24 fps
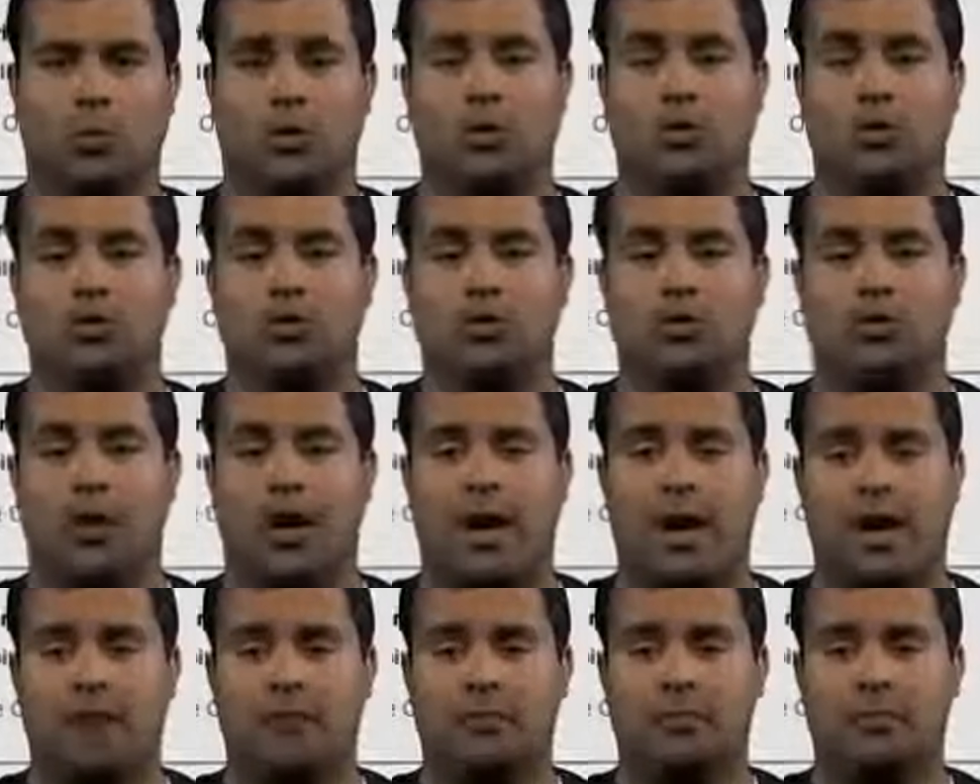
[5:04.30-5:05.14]
We also
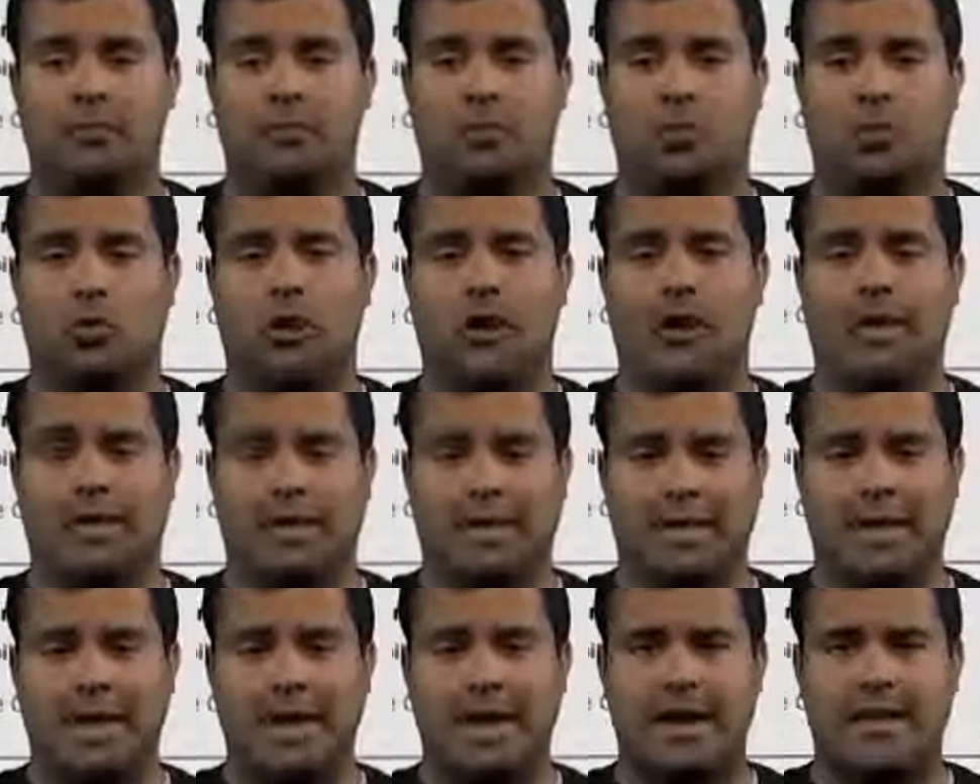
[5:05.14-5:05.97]
have some great
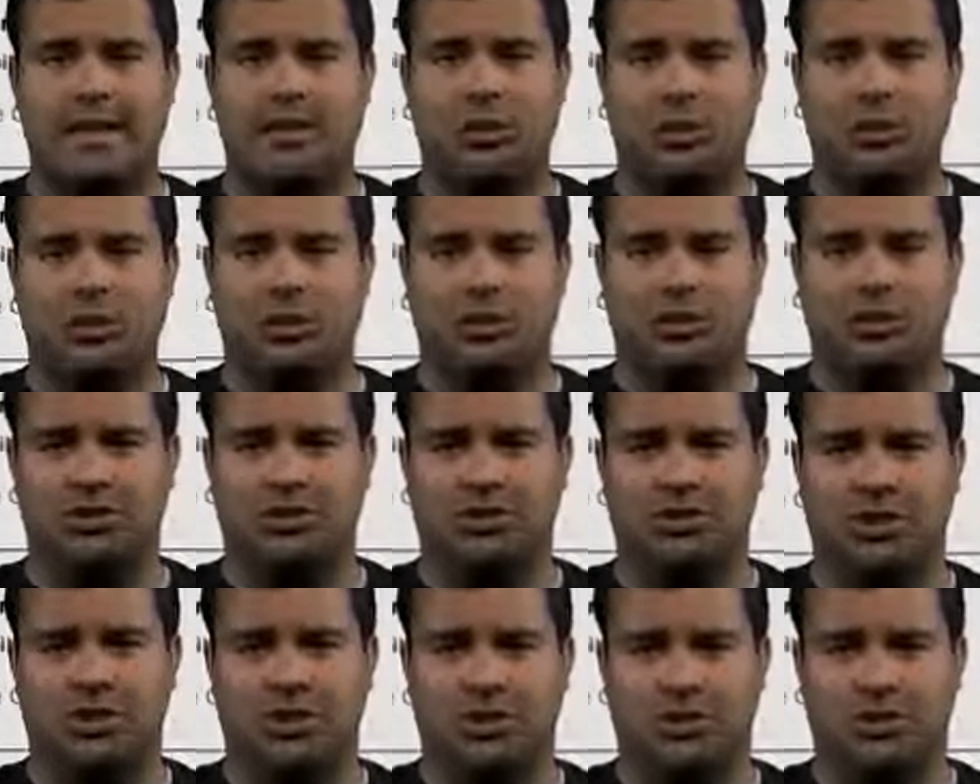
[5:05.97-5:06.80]
ladies
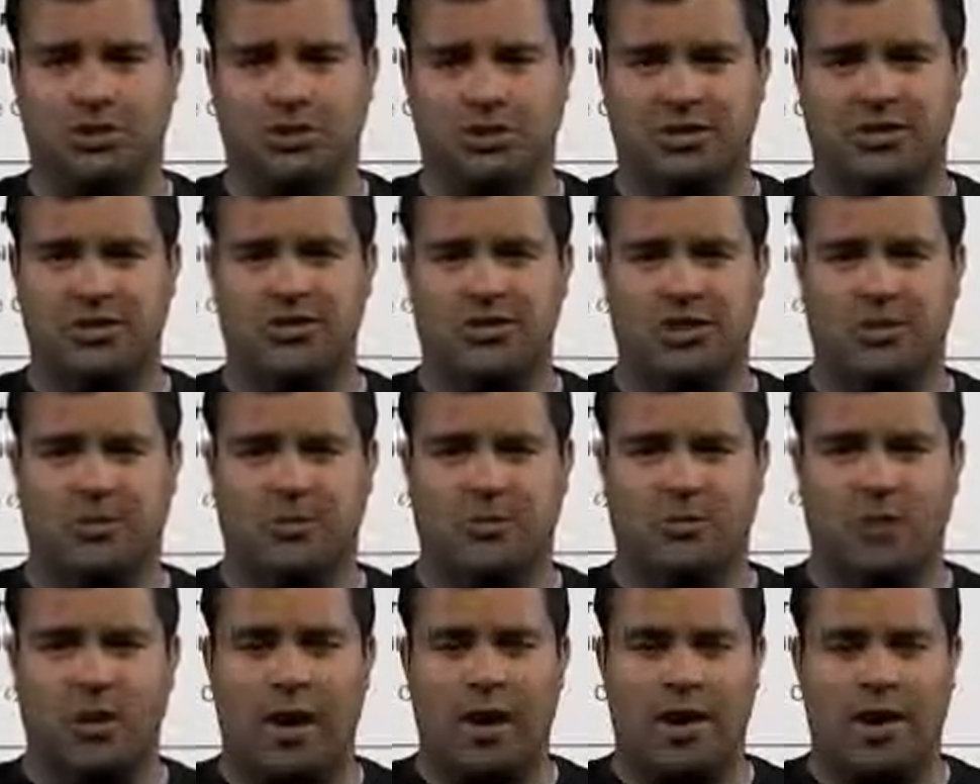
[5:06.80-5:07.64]
shirts. You could see
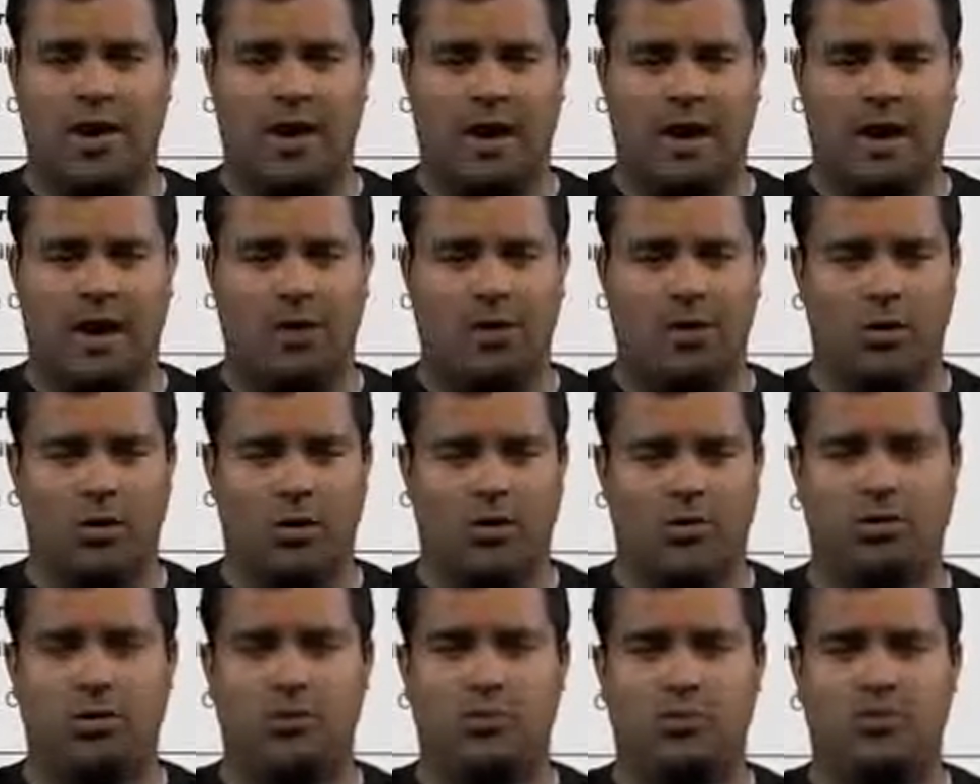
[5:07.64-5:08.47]
them right now.
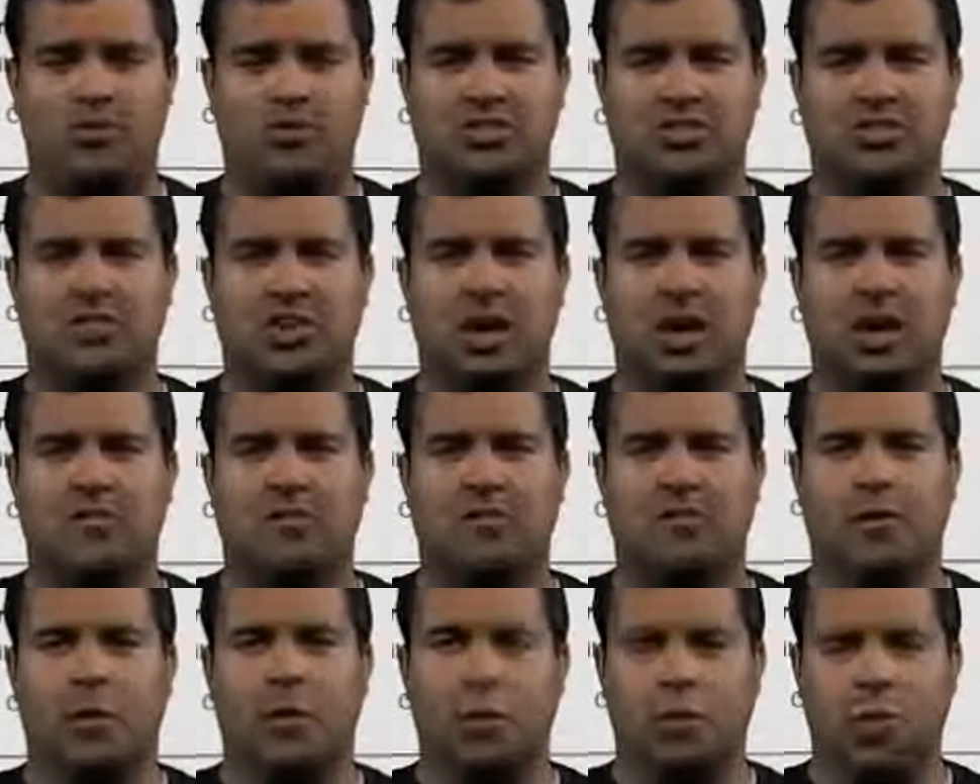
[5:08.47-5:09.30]
This one says
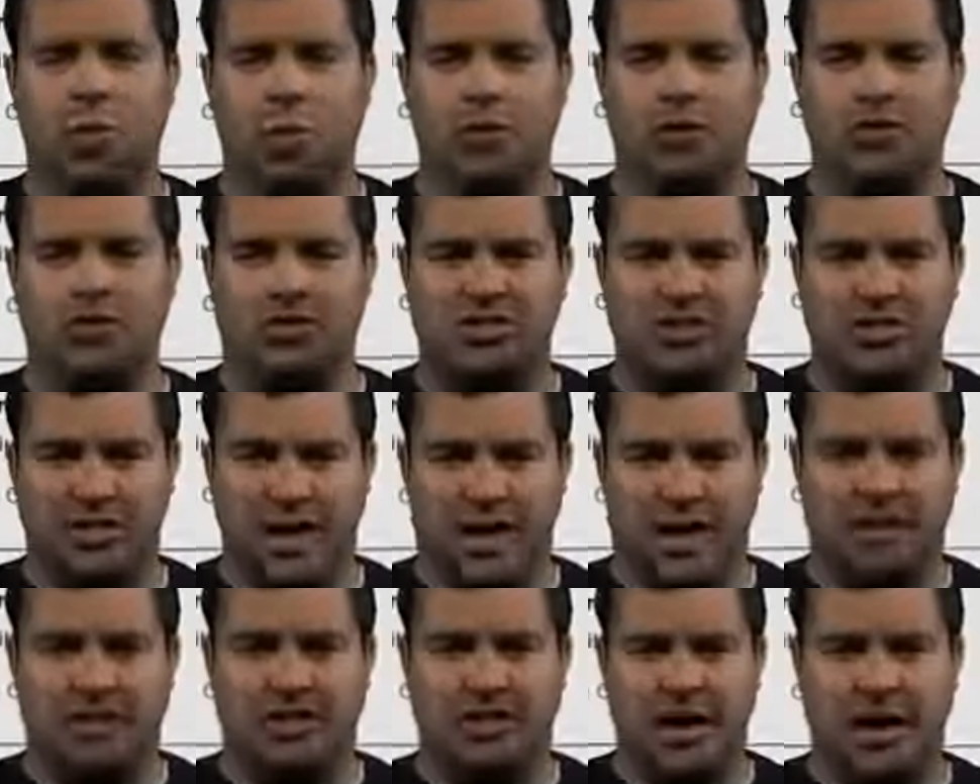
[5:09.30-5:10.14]

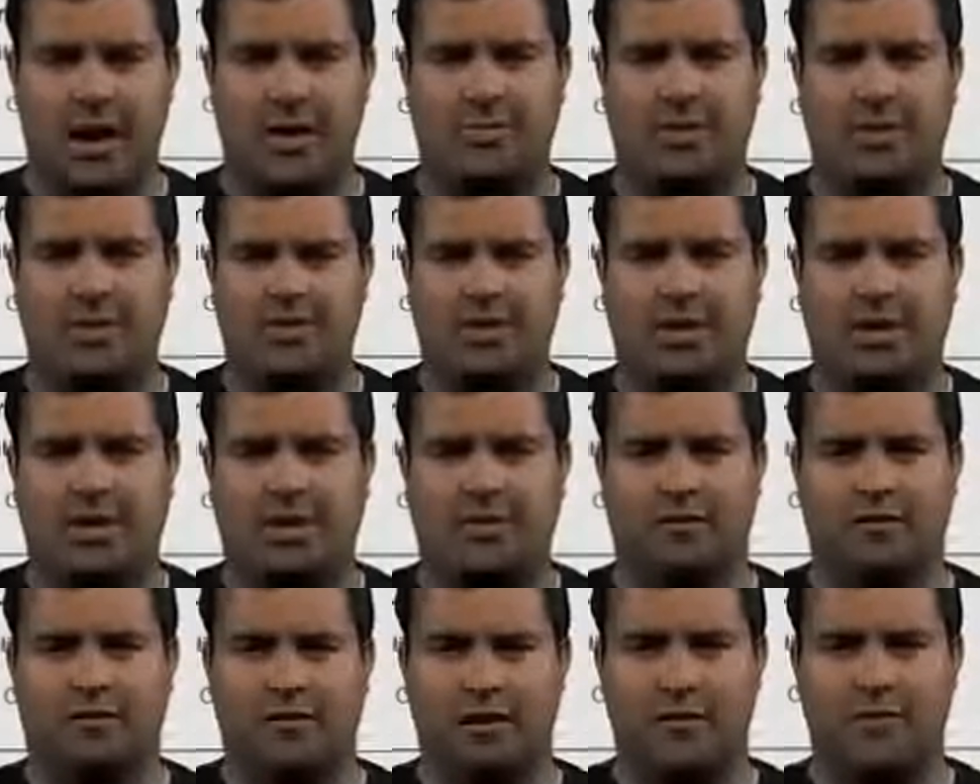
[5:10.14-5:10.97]
Infowars.com. There's a lot
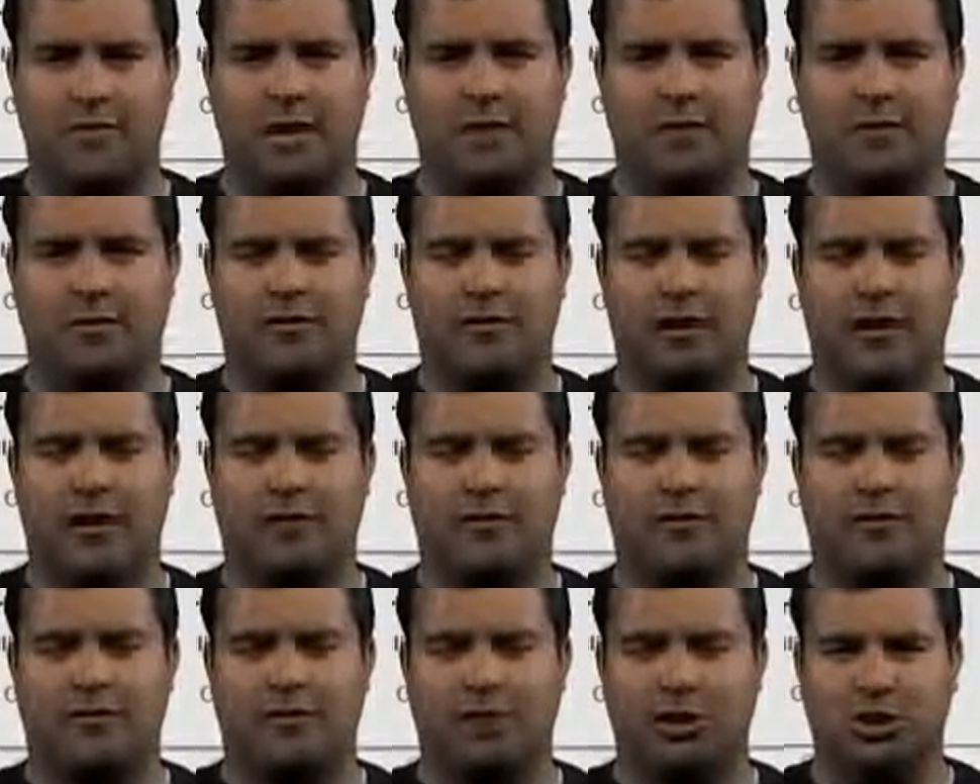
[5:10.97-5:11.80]
of female
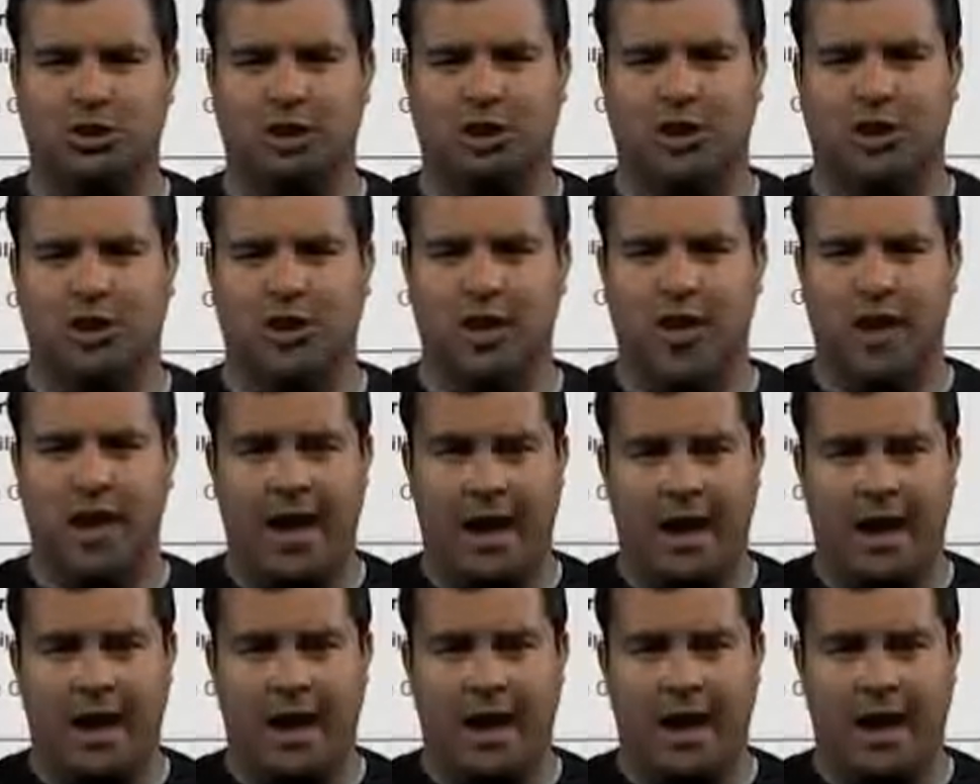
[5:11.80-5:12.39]
fans of the show.